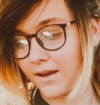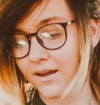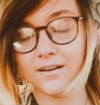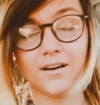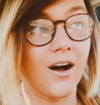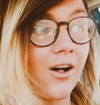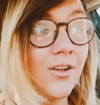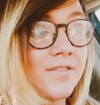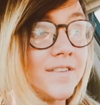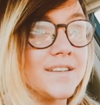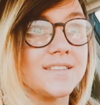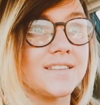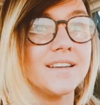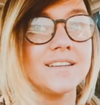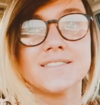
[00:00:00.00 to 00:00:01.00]
And all of
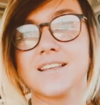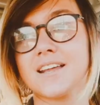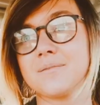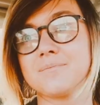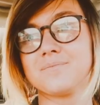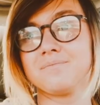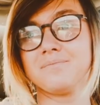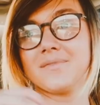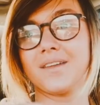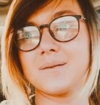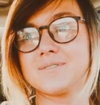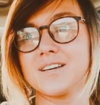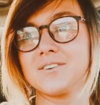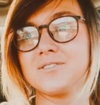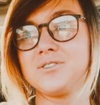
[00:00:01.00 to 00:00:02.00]
these things that
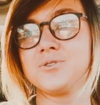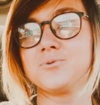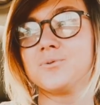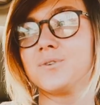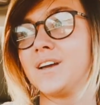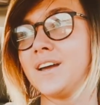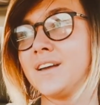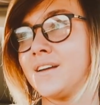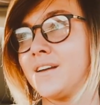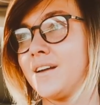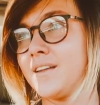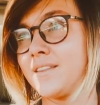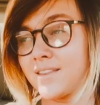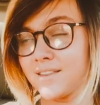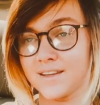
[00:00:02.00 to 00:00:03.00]
I'm telling you,
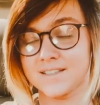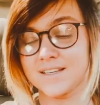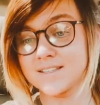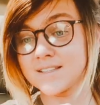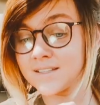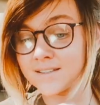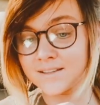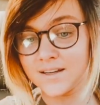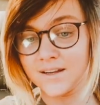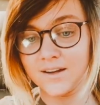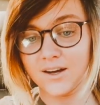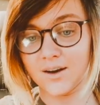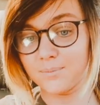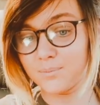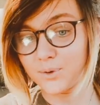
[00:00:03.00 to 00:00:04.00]
this isn't
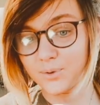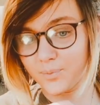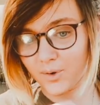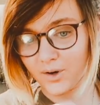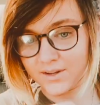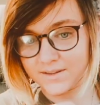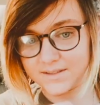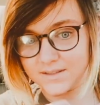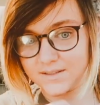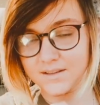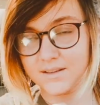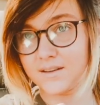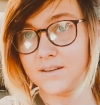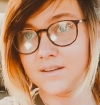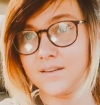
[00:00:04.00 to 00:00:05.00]
a blueprint,
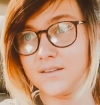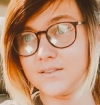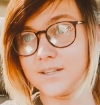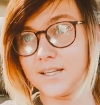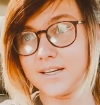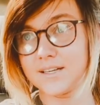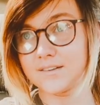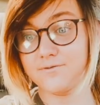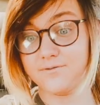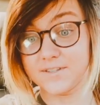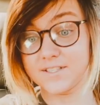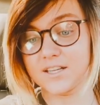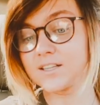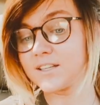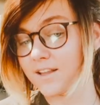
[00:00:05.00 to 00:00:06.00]
like
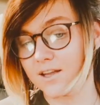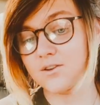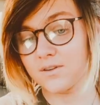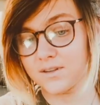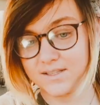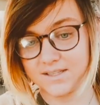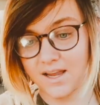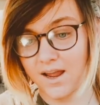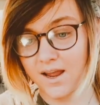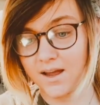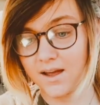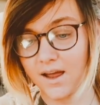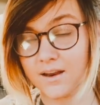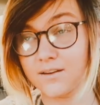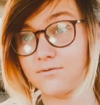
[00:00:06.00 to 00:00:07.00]
physically that you can
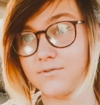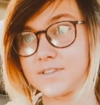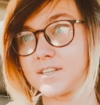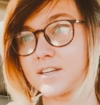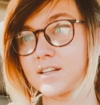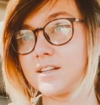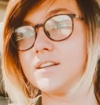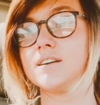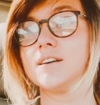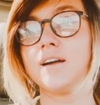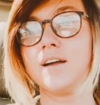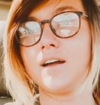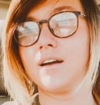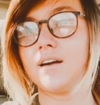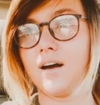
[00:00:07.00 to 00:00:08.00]
see and physically,
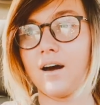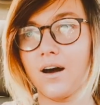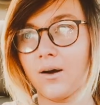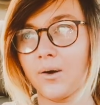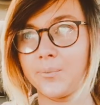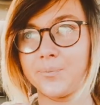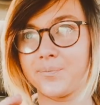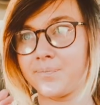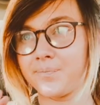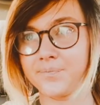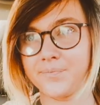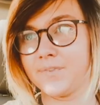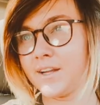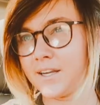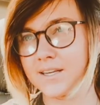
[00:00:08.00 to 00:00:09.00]

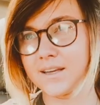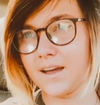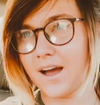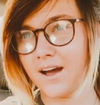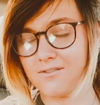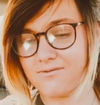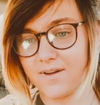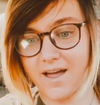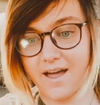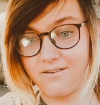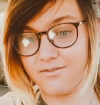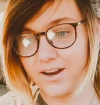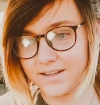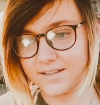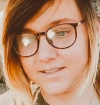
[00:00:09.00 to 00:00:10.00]
like have
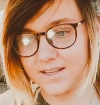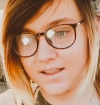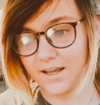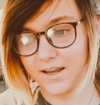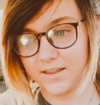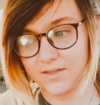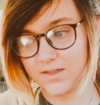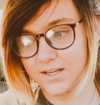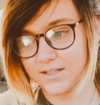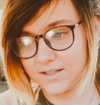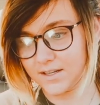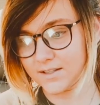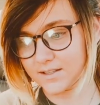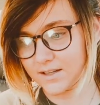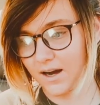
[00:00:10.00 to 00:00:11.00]
evidence that like this
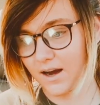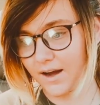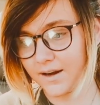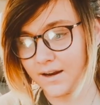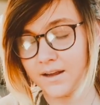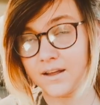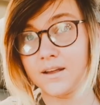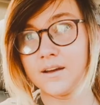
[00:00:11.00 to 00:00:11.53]
is God.